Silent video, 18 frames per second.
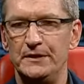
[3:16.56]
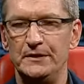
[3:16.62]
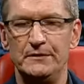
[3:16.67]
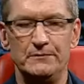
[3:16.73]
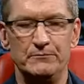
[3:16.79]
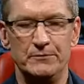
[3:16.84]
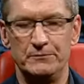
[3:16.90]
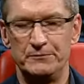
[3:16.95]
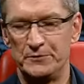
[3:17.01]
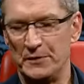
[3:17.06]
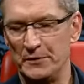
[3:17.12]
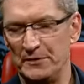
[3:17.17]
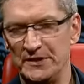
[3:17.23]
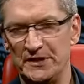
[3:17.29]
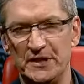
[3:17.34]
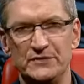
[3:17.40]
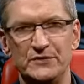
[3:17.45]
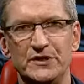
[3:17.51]
it
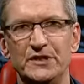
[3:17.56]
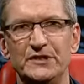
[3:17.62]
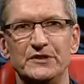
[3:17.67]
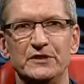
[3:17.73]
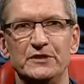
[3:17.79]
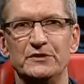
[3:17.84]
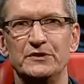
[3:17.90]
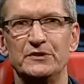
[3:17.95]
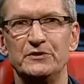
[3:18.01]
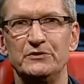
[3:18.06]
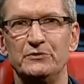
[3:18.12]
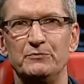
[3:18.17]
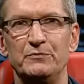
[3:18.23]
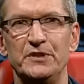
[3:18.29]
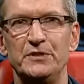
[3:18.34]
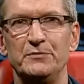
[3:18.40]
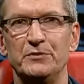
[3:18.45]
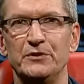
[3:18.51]
probably sounds easy to, to
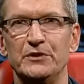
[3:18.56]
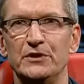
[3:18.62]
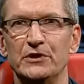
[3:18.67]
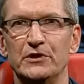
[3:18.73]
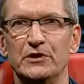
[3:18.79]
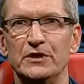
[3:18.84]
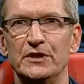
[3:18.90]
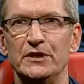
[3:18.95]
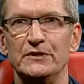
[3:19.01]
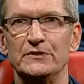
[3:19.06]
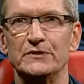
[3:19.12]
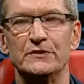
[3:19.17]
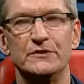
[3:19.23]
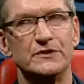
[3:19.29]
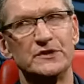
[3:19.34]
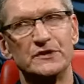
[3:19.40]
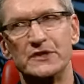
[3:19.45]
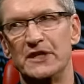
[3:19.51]
people in the audience.
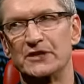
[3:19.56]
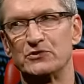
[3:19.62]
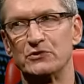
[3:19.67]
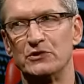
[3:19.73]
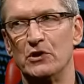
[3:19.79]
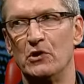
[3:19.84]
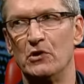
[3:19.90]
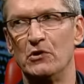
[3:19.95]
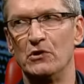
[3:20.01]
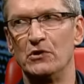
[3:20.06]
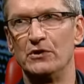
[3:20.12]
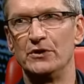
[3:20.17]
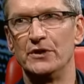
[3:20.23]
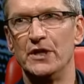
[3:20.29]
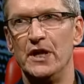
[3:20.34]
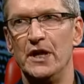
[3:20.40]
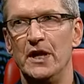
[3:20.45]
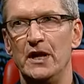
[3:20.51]
This is actually
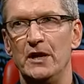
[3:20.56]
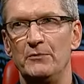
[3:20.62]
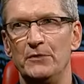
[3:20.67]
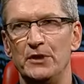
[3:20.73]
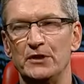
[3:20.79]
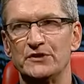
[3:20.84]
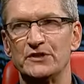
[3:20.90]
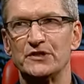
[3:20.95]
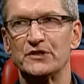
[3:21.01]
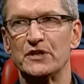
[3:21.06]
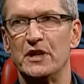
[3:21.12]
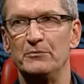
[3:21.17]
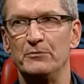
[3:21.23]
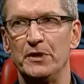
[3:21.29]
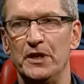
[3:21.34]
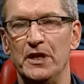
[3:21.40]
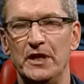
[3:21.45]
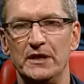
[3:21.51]
hard because it's
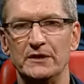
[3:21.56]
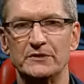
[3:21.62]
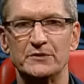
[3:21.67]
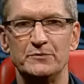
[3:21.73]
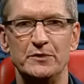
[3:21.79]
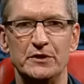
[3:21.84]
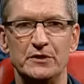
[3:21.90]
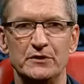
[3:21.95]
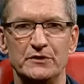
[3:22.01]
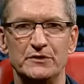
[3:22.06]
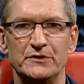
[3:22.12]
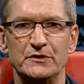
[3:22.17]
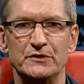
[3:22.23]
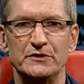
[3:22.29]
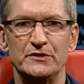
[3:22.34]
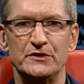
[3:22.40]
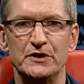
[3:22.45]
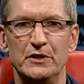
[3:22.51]
complex,
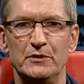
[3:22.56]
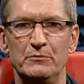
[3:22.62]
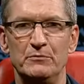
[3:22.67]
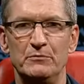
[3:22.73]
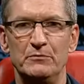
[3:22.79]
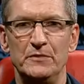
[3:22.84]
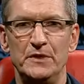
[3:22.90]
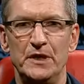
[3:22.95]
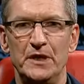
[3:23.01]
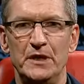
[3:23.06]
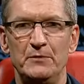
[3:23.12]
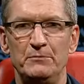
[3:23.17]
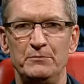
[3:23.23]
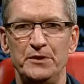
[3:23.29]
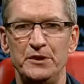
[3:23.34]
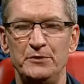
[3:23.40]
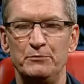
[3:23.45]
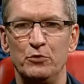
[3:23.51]
because some
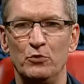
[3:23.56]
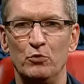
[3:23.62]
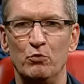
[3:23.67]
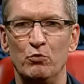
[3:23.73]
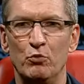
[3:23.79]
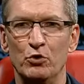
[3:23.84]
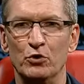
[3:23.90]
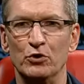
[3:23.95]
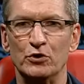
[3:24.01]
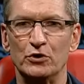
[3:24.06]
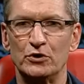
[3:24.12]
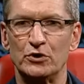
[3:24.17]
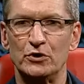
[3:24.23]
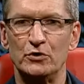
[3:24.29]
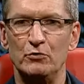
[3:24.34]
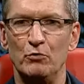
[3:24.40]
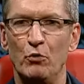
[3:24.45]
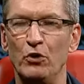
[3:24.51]
people work,
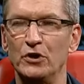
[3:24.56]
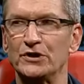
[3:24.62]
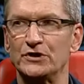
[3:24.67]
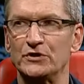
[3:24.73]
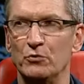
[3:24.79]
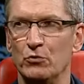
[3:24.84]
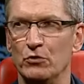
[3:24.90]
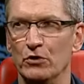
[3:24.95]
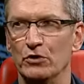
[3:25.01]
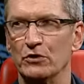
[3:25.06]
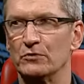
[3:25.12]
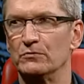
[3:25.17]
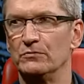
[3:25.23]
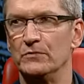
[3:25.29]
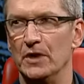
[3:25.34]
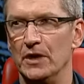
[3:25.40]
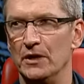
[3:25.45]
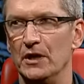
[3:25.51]
want to work
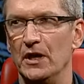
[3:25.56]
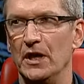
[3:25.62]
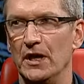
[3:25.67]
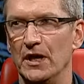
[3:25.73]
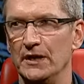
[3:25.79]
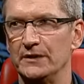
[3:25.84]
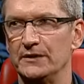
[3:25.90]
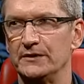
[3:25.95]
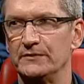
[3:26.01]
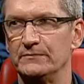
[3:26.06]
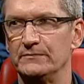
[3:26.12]
a lot.